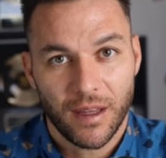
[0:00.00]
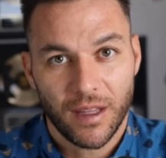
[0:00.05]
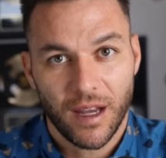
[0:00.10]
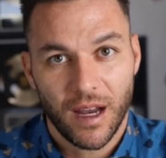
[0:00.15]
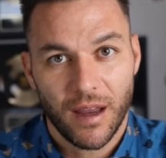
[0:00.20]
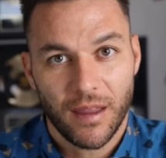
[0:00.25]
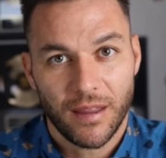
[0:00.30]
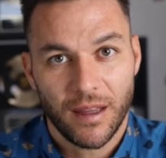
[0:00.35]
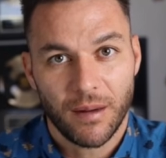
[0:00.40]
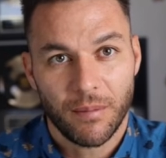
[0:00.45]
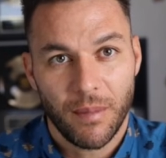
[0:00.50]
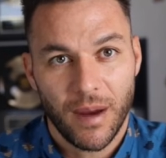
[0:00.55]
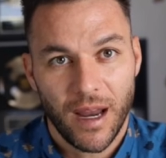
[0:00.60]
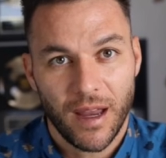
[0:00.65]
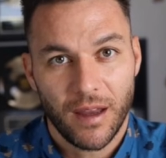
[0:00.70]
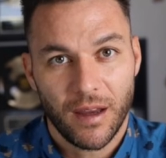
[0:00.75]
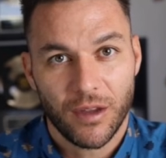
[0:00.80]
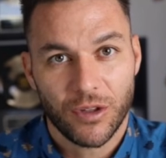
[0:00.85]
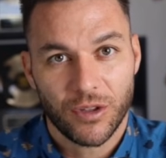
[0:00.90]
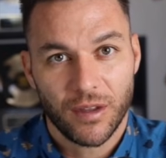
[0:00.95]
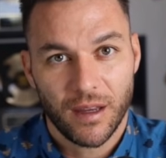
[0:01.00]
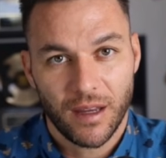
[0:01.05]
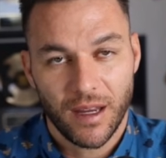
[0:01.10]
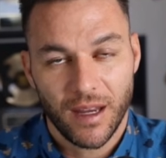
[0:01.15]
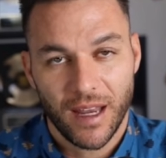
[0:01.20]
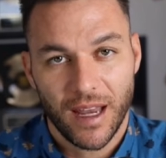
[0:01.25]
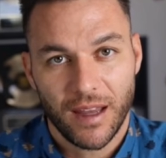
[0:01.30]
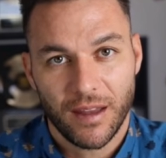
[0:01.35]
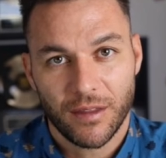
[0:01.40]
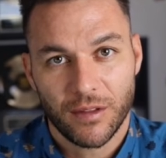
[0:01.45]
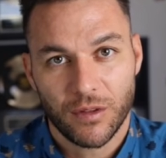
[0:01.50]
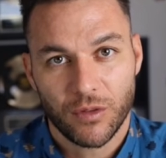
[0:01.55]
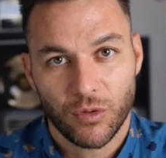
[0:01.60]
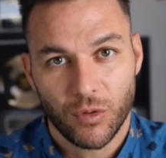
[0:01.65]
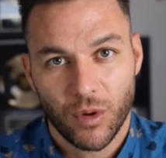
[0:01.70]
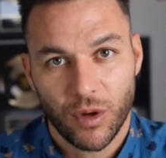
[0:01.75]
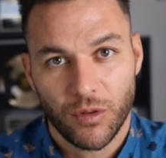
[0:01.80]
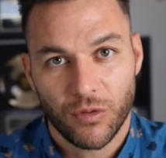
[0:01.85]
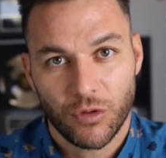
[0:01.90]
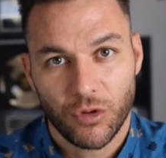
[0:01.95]
content package, 8 to
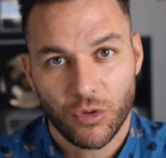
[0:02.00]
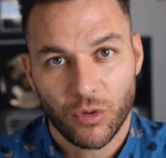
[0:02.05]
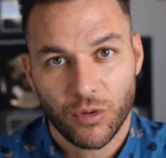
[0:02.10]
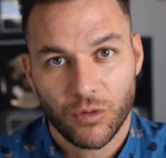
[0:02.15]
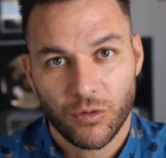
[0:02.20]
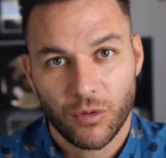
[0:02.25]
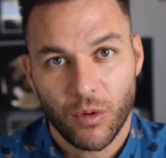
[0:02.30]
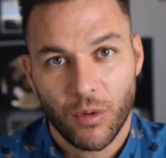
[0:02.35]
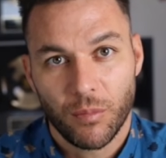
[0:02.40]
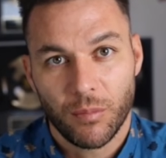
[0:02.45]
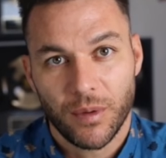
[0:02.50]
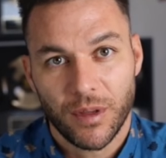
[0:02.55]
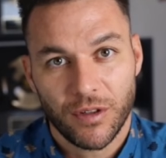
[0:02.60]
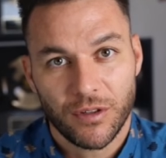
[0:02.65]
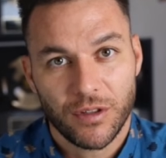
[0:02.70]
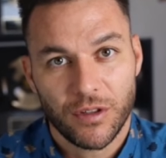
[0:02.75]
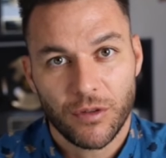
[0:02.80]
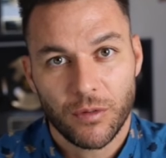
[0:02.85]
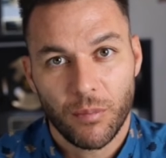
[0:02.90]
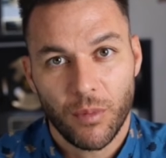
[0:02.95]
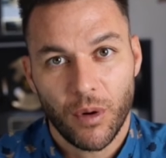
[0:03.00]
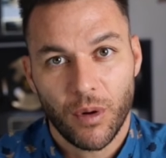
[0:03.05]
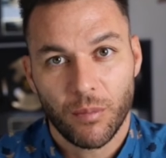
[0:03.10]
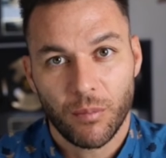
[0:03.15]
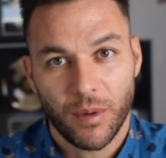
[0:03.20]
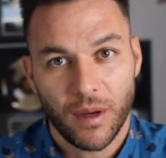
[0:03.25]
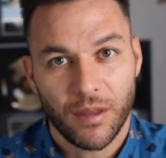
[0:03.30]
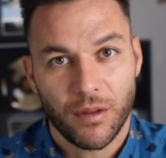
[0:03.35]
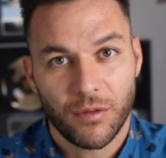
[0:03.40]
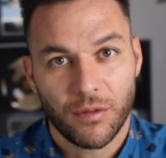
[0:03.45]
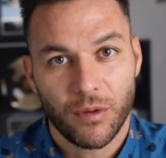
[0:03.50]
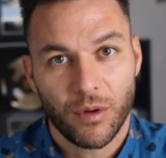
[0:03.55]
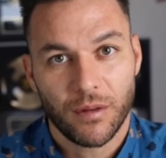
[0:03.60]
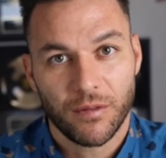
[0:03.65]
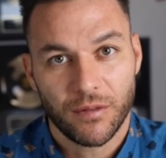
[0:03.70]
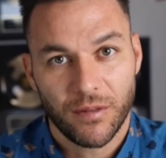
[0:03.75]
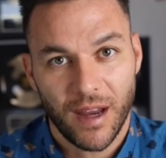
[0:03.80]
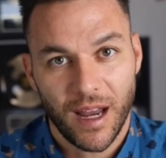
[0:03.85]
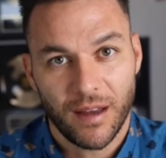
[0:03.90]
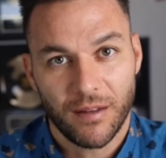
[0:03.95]
12 short-form pieces per month for a
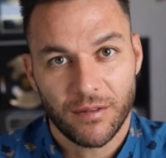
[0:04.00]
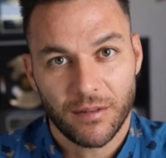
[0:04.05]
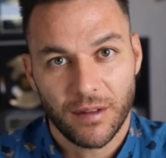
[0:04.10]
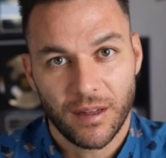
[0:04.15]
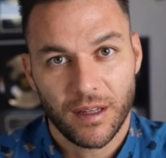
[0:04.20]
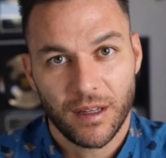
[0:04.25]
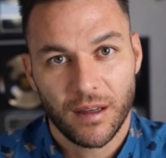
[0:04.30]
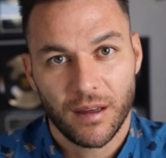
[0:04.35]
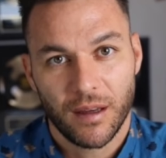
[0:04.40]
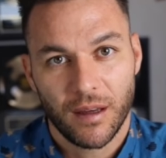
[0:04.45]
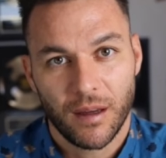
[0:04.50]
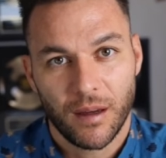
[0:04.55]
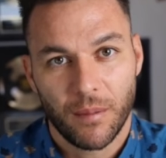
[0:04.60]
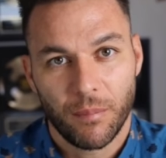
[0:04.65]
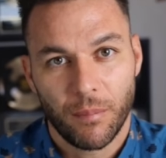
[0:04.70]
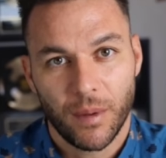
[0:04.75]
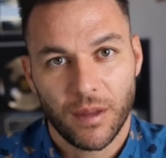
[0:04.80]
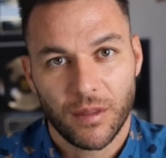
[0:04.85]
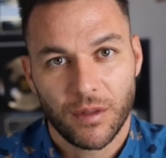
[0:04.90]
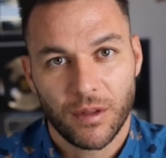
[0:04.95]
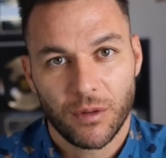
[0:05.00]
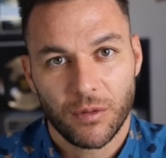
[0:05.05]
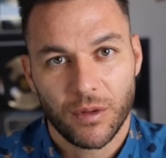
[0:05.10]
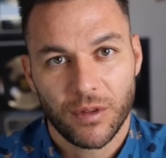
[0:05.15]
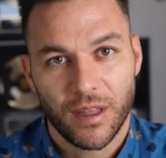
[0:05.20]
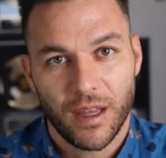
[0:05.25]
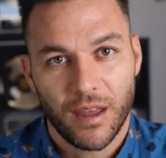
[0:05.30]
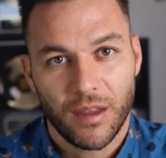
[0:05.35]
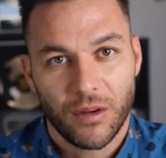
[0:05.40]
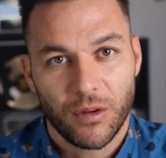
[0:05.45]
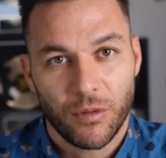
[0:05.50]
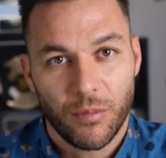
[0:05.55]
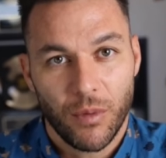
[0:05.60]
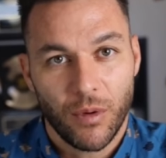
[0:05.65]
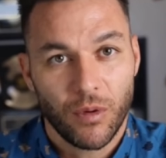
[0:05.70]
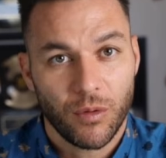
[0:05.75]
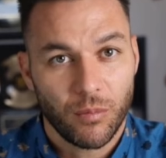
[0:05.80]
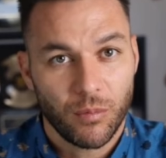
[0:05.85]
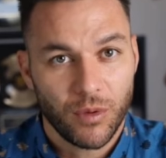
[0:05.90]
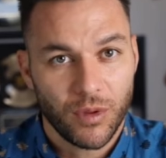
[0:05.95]
flat fee. Monthly retainers
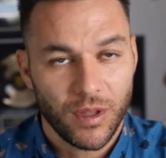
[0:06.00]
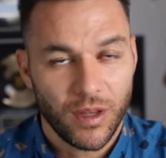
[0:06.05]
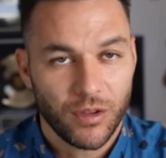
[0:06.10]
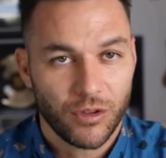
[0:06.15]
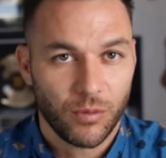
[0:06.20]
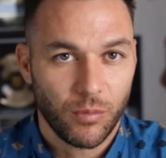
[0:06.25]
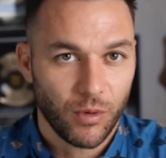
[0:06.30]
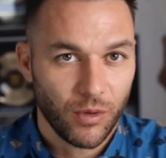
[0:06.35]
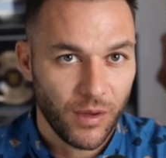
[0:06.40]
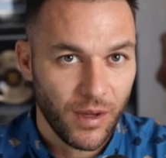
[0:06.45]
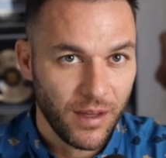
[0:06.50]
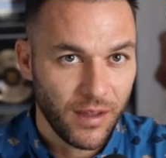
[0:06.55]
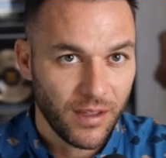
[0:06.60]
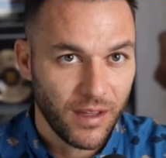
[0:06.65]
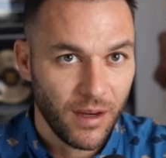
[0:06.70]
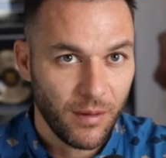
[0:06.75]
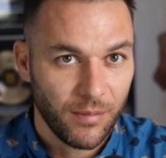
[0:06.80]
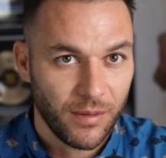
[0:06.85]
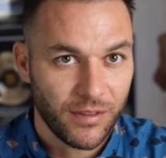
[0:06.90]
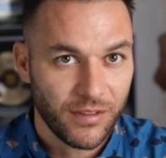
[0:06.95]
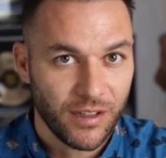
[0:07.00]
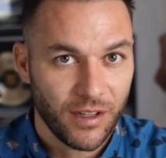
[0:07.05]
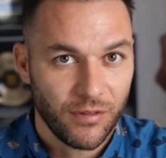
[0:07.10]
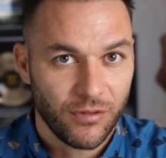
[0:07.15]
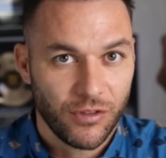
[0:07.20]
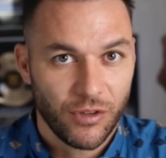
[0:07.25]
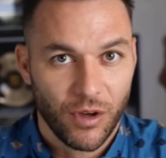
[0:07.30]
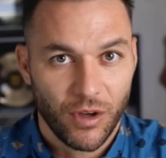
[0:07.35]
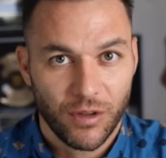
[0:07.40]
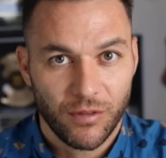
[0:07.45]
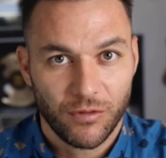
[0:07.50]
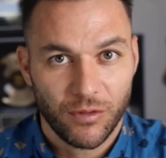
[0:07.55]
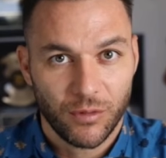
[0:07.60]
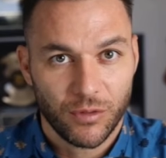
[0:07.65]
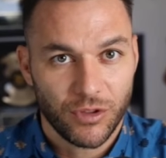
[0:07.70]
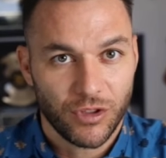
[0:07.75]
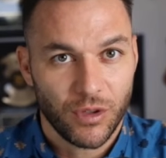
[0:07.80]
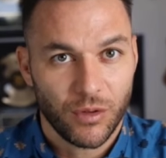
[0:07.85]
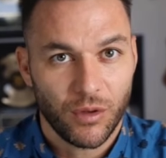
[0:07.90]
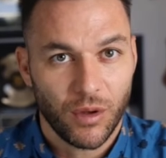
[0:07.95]
build predictable income instead of starting from
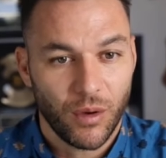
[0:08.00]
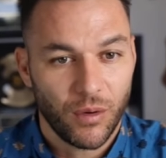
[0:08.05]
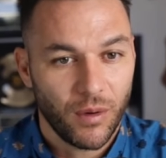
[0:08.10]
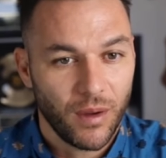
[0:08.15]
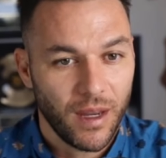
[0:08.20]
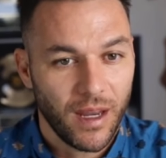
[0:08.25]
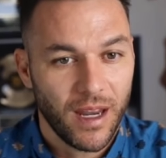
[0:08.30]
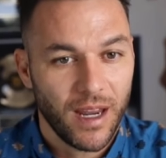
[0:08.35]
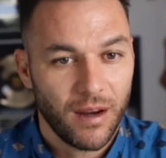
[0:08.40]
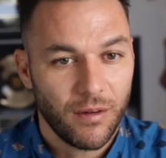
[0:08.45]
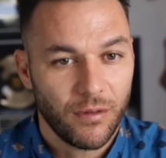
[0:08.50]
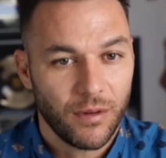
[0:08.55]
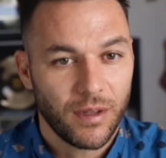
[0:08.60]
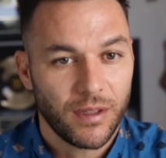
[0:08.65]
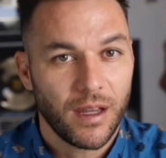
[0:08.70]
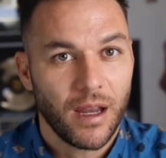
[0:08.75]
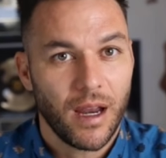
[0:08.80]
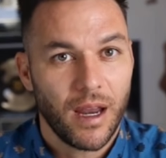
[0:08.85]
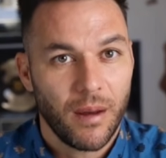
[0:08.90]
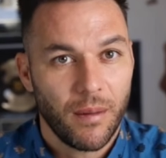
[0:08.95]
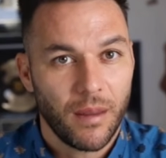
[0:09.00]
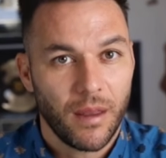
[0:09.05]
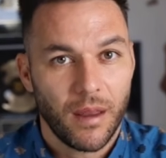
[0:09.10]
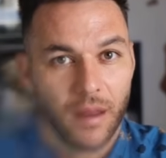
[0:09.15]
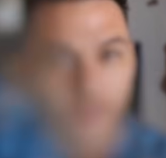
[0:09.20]
zero every time.